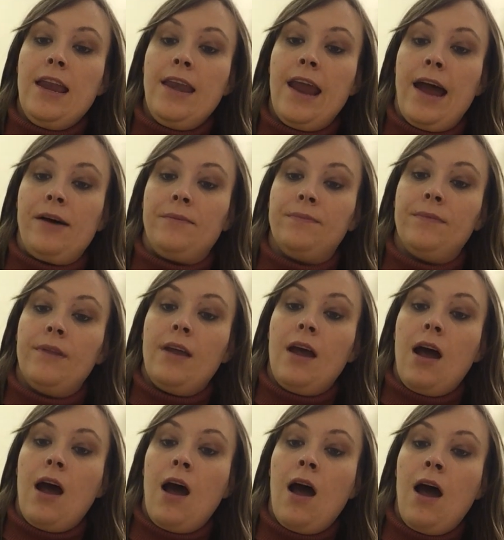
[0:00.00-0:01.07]
Now,
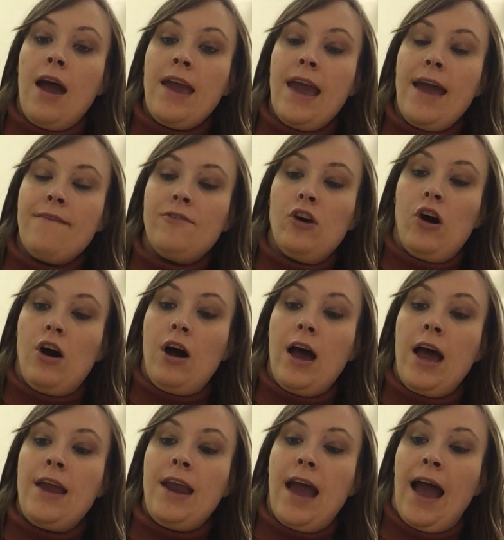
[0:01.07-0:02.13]
I have got
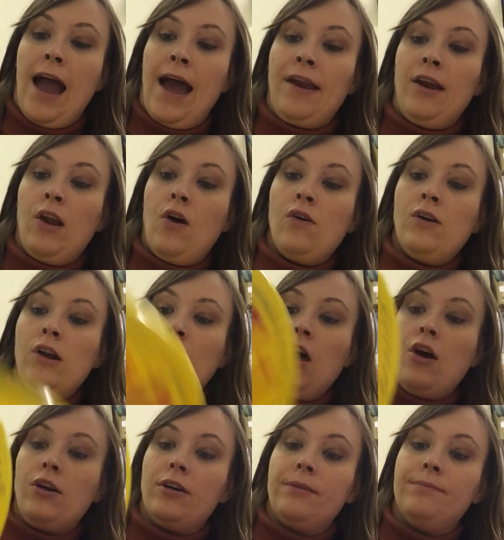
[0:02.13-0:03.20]
an analogue
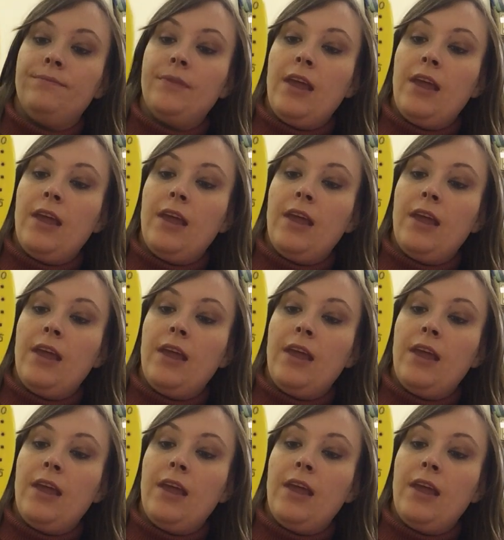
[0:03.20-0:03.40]
clock,